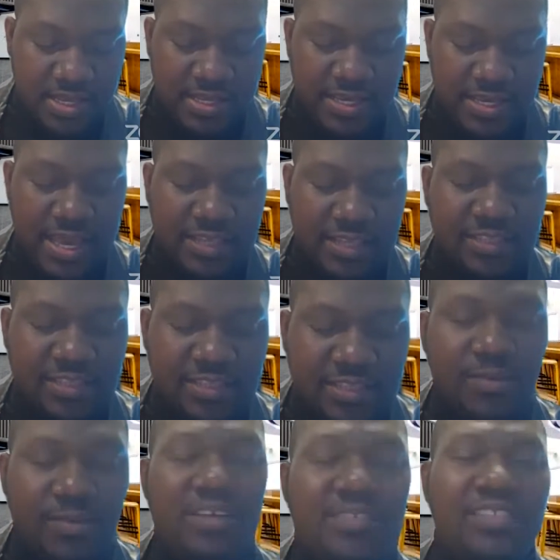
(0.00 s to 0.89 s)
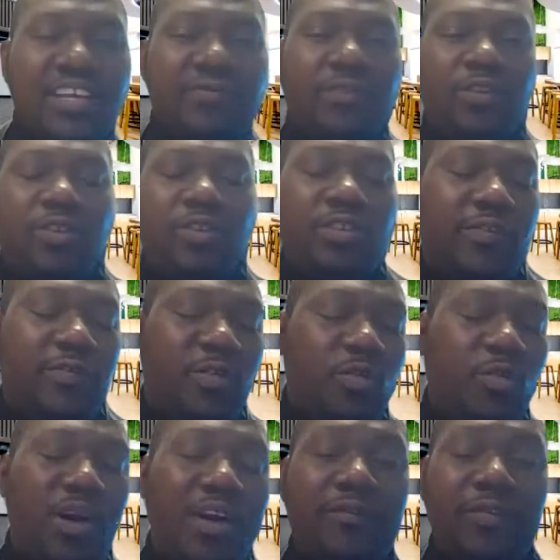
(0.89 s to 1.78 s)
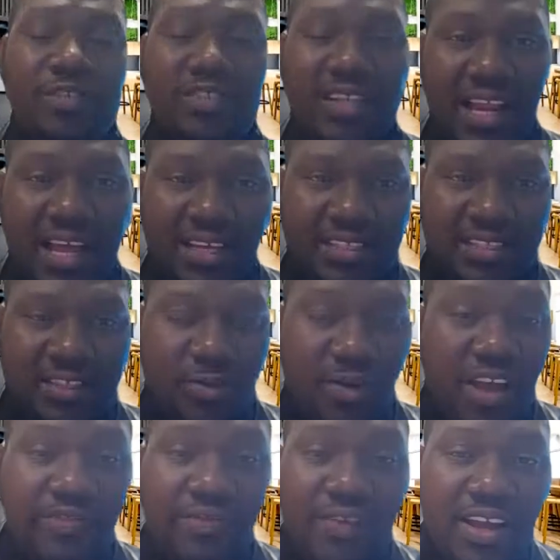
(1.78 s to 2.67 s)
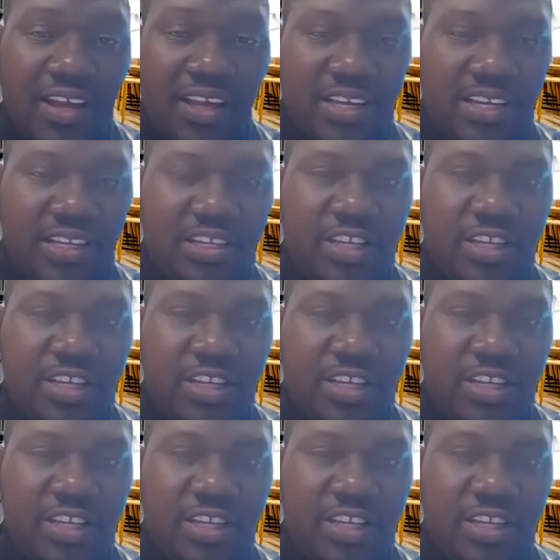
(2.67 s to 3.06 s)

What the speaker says: Yeah, so I'll say for those of you who are first class, quite frankly,